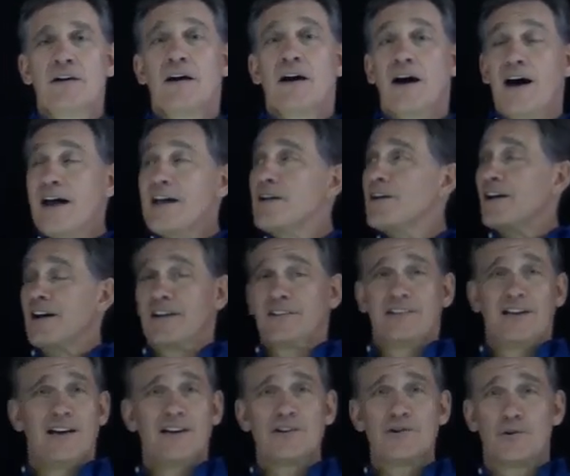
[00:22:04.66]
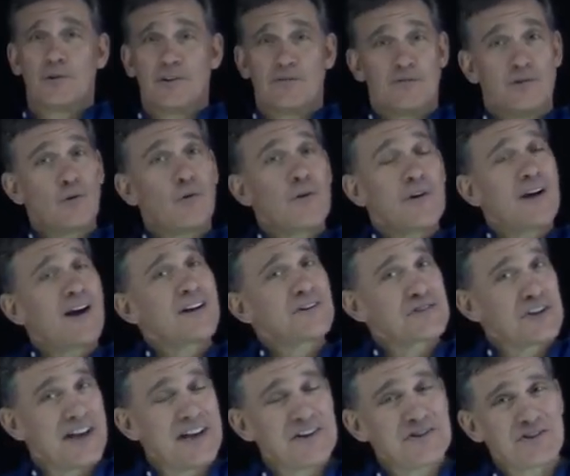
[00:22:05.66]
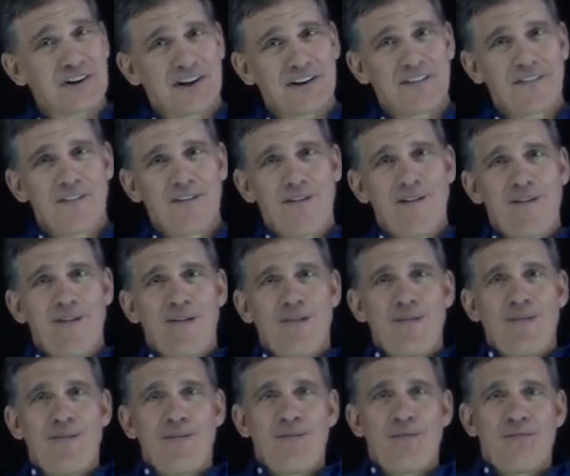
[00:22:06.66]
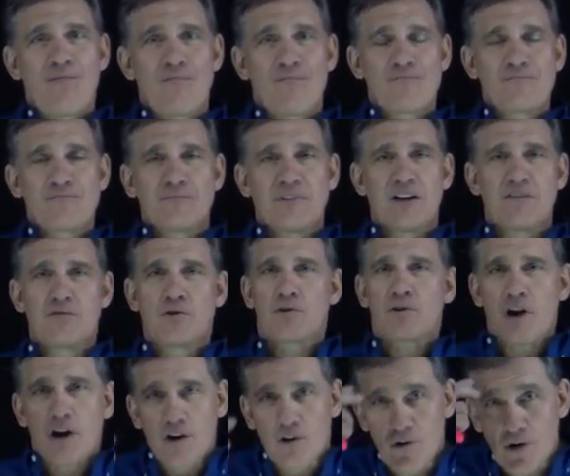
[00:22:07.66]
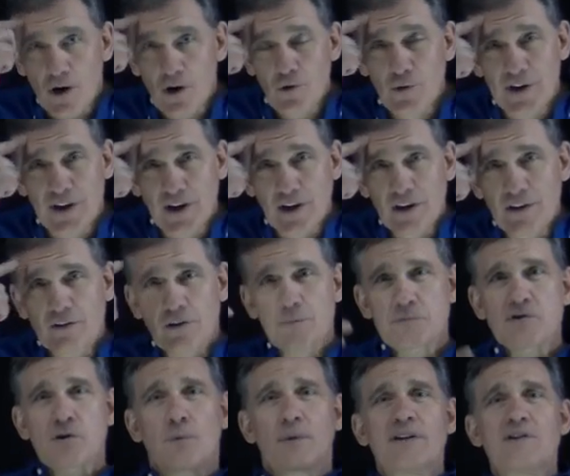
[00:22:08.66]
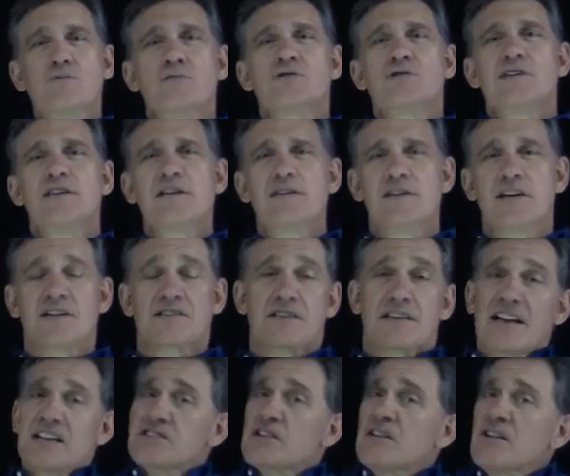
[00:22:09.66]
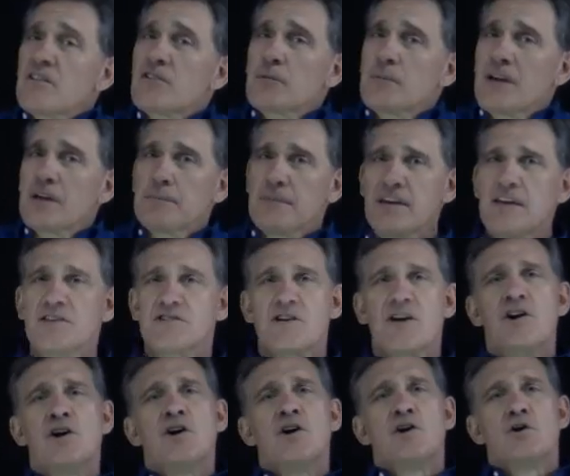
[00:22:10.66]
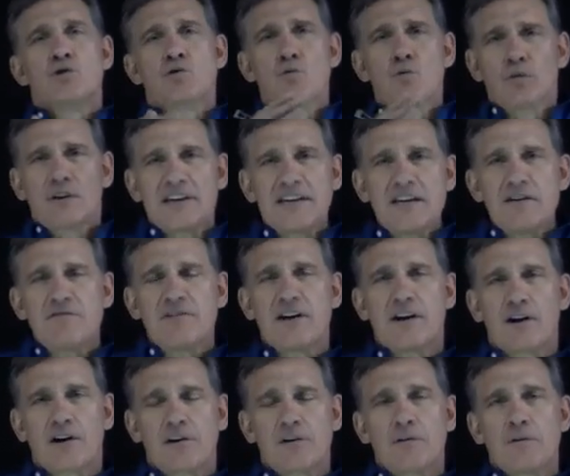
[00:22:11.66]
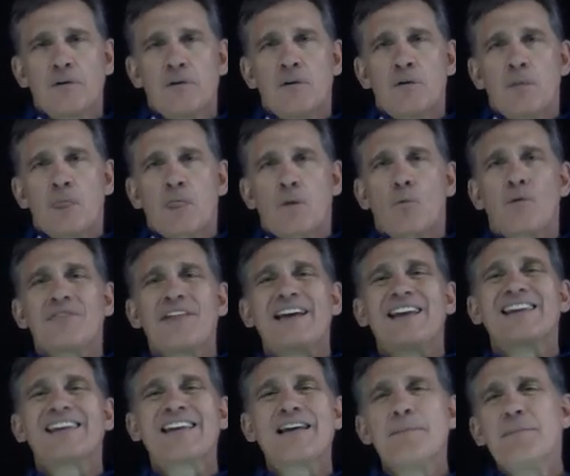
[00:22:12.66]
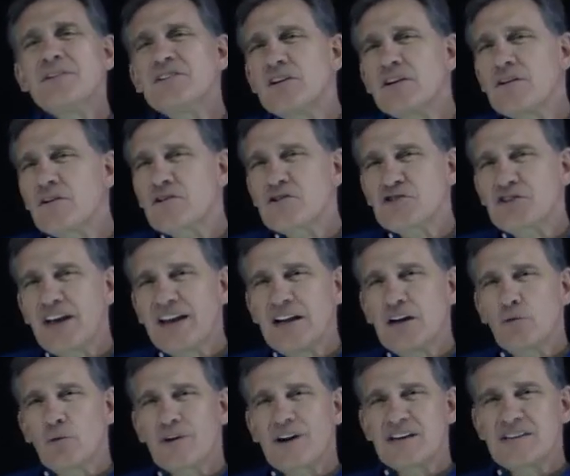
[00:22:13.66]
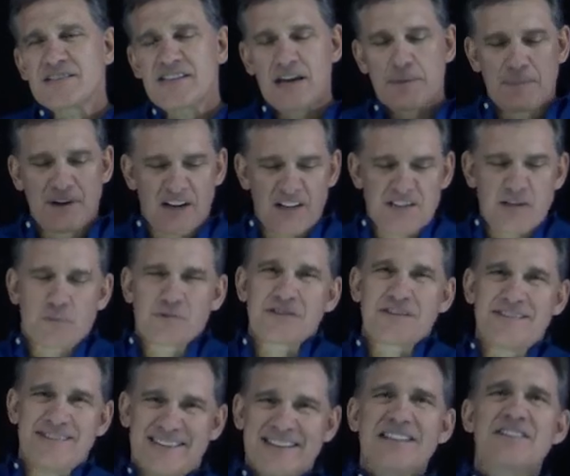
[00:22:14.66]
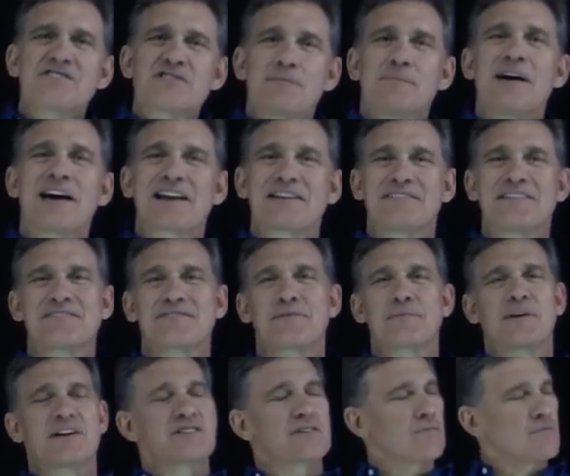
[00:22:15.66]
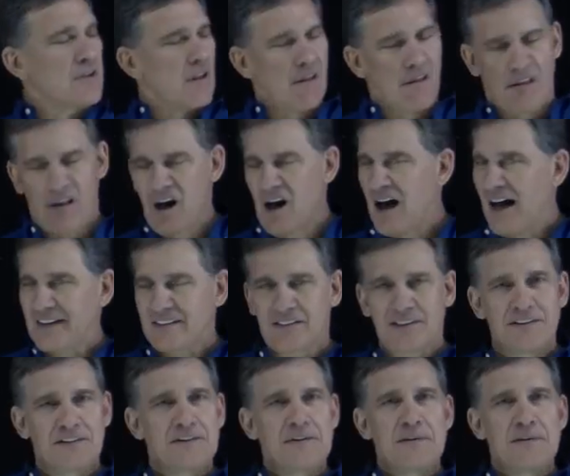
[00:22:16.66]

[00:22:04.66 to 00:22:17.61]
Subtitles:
I gotta tell you, if you're not changing, if you're not growing in terms of the way you see things, and that's another big piece, you leave here with a limited understanding of what I said because it was a dense amount of information. It was a lot.